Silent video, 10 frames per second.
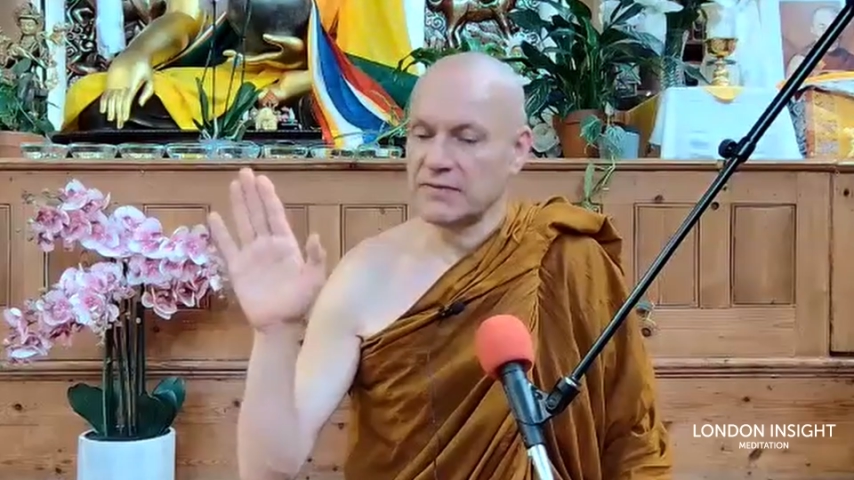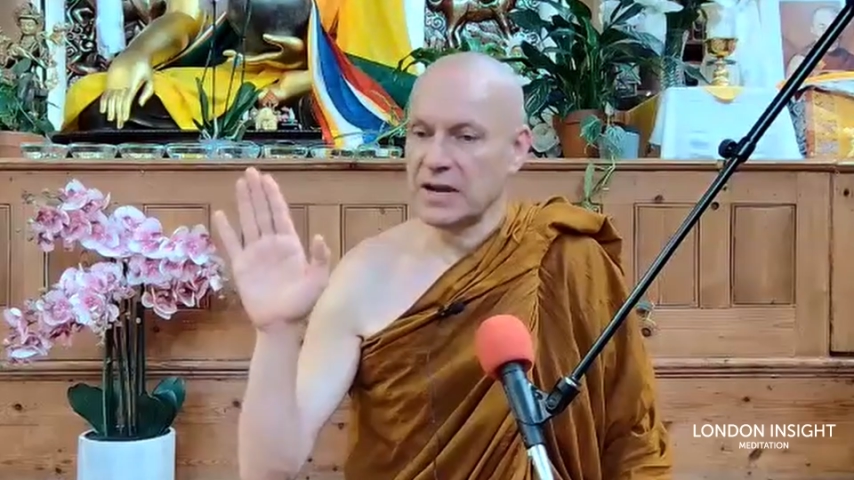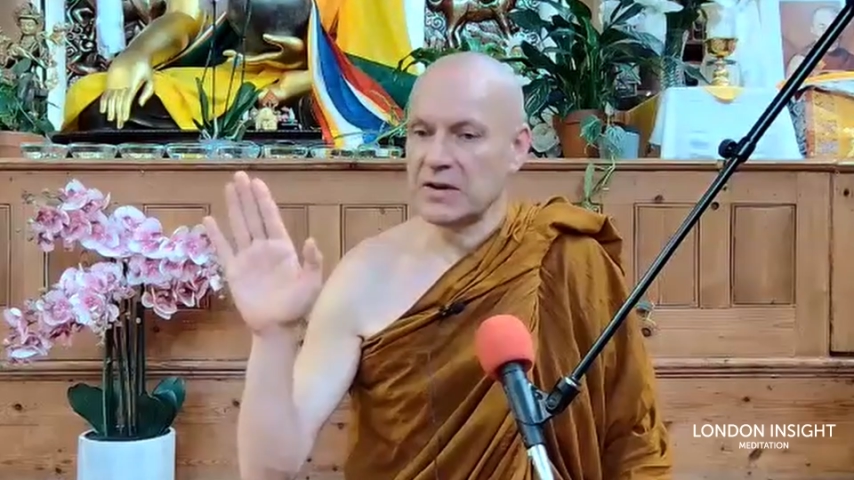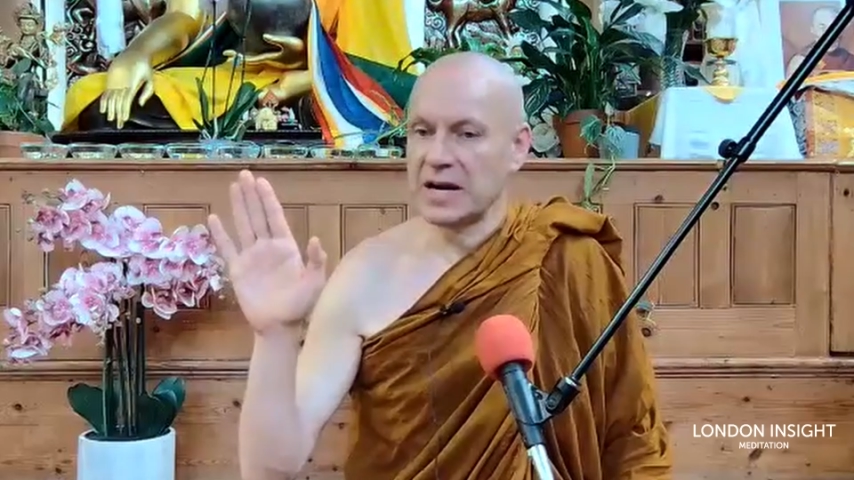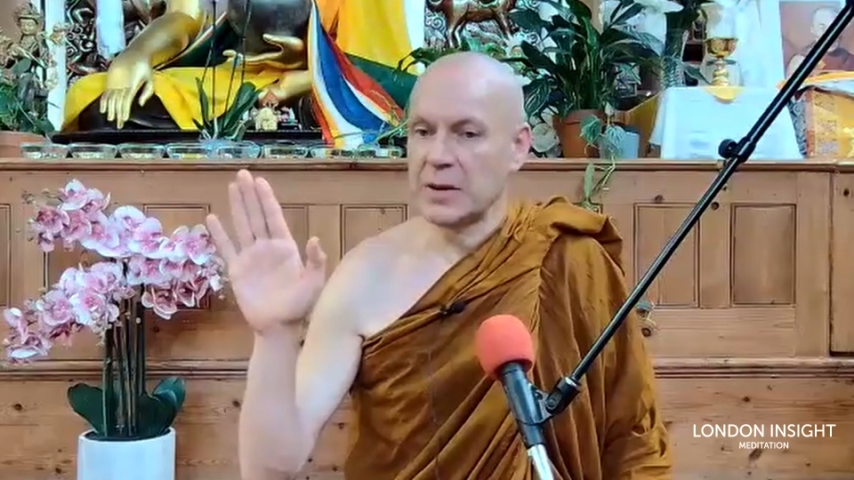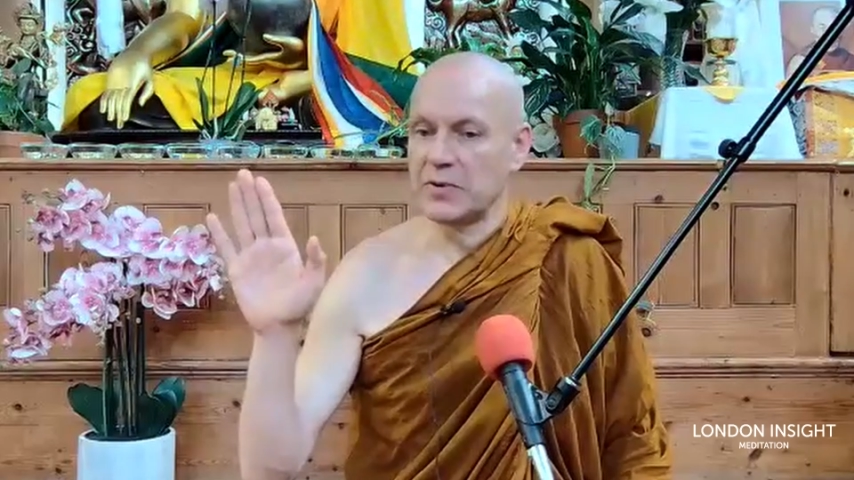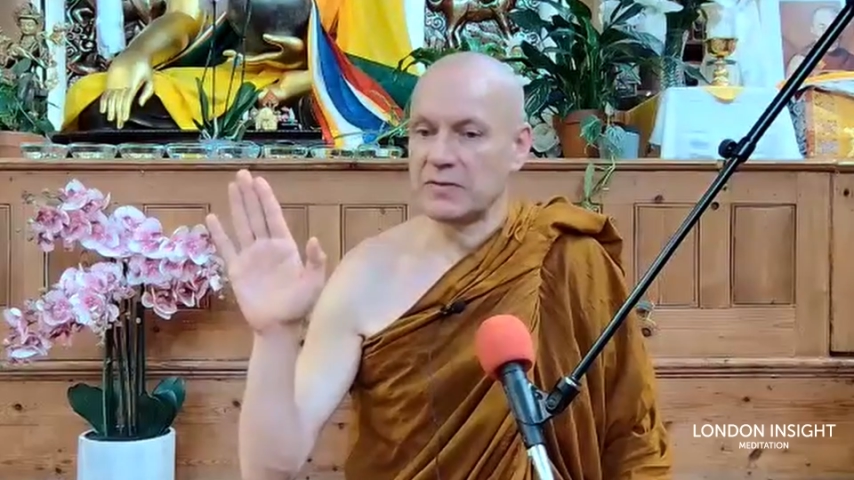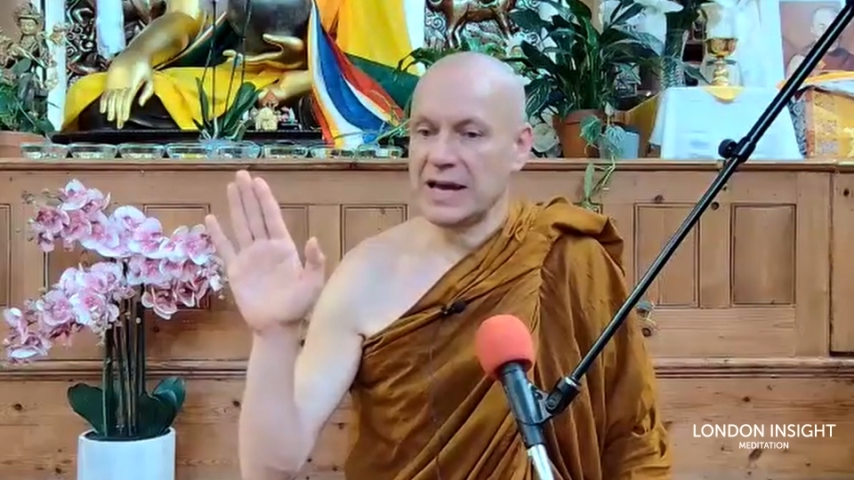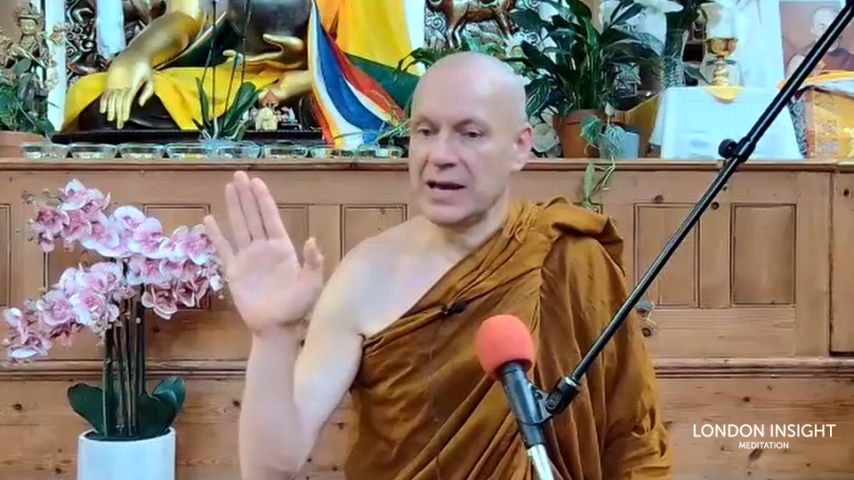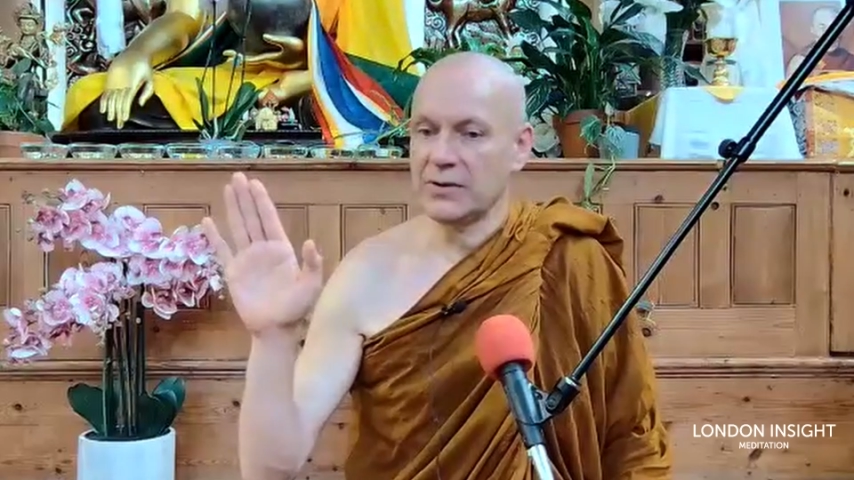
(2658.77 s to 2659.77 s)
very, very
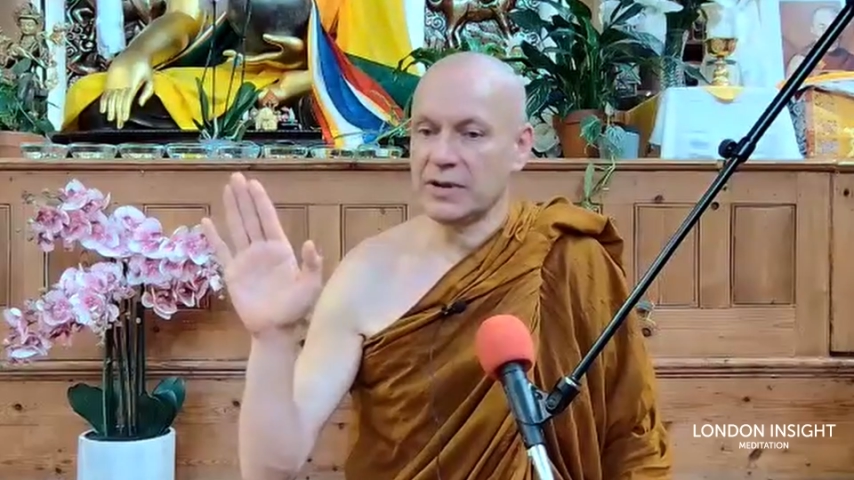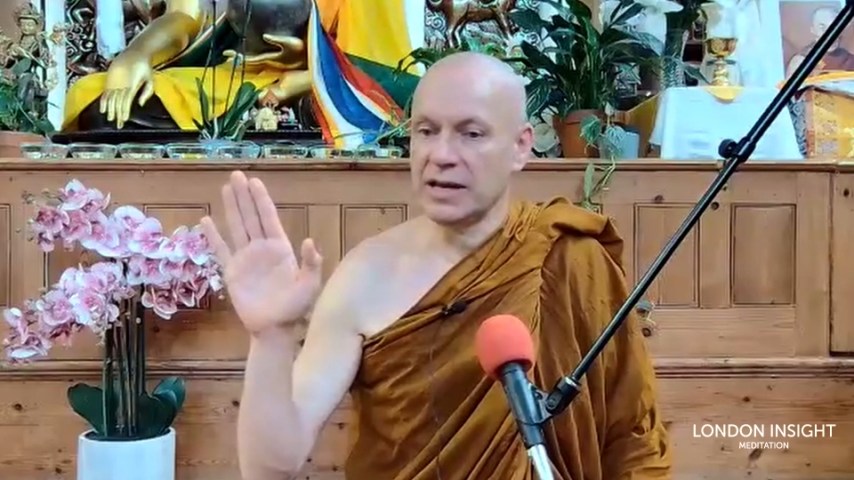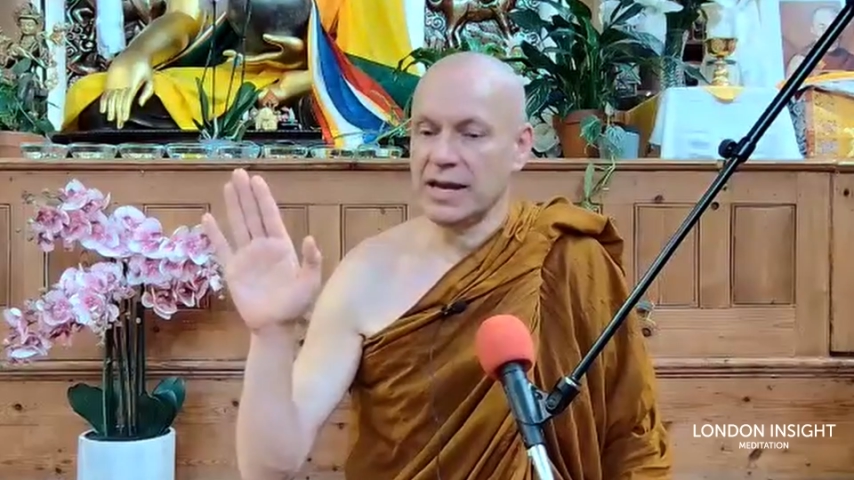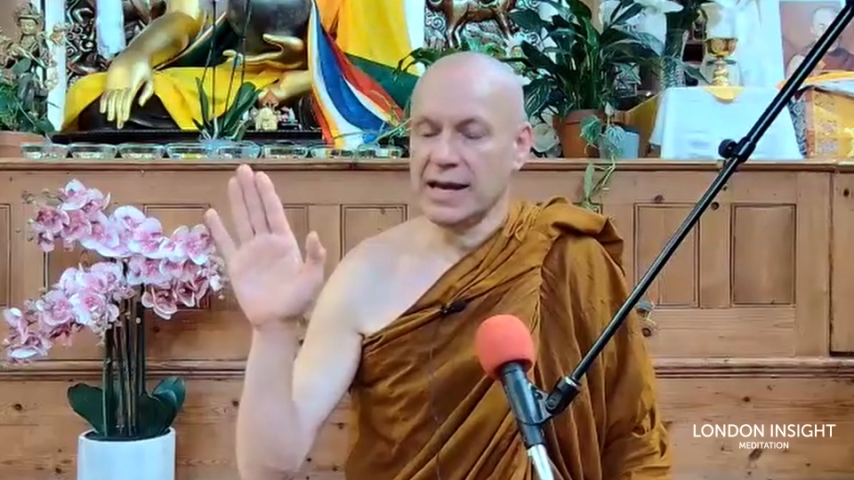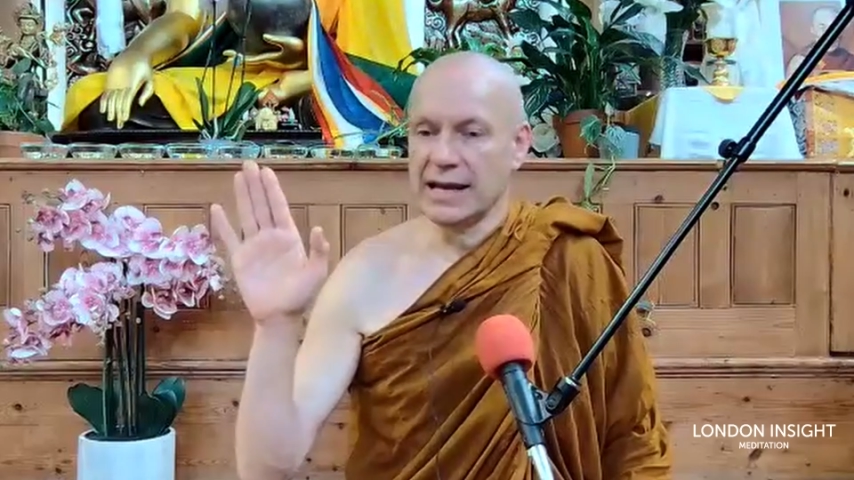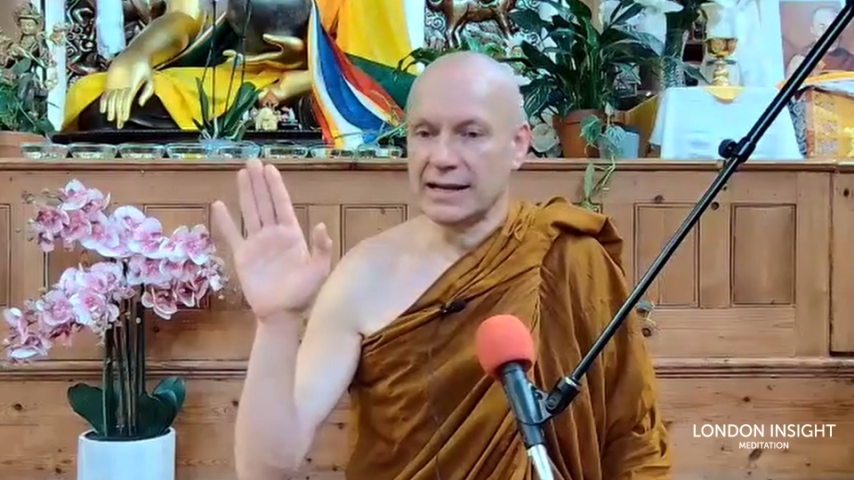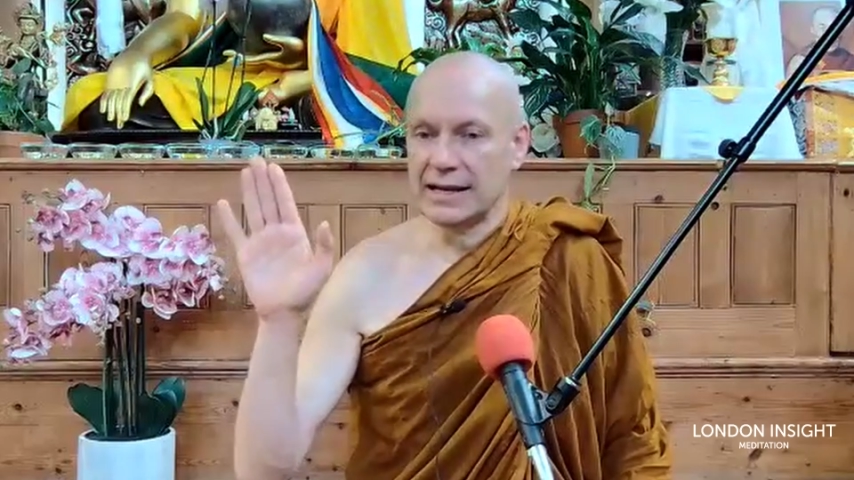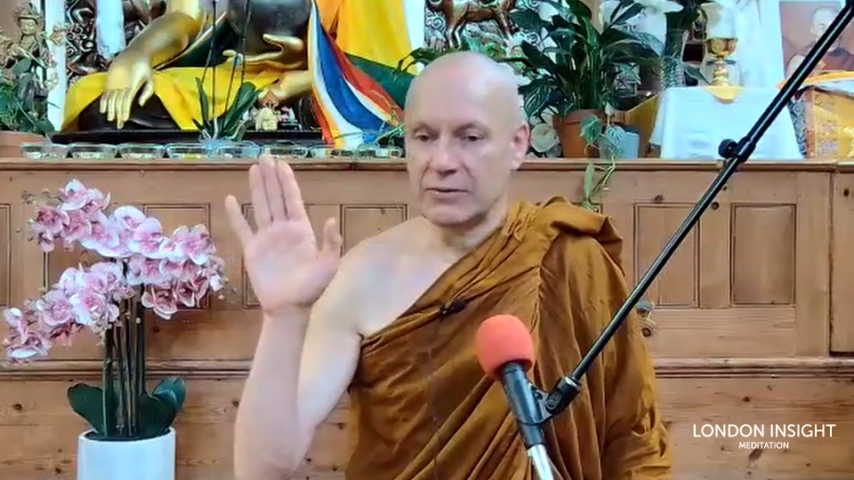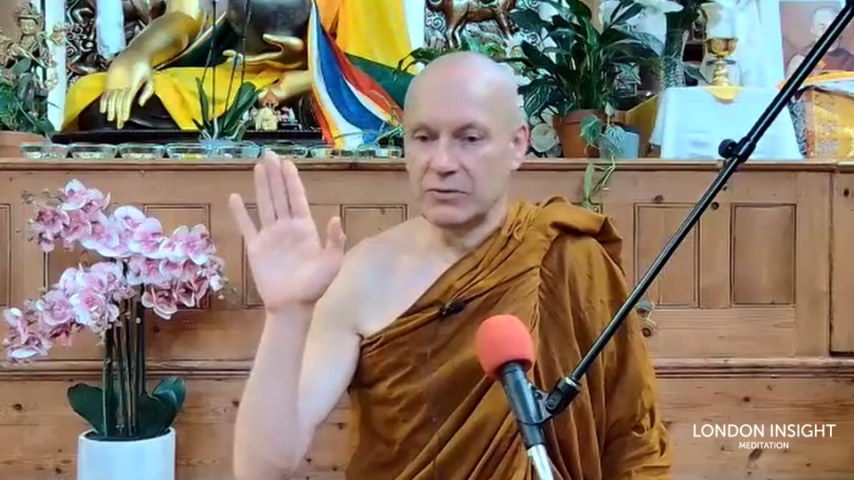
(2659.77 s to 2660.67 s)
profound, and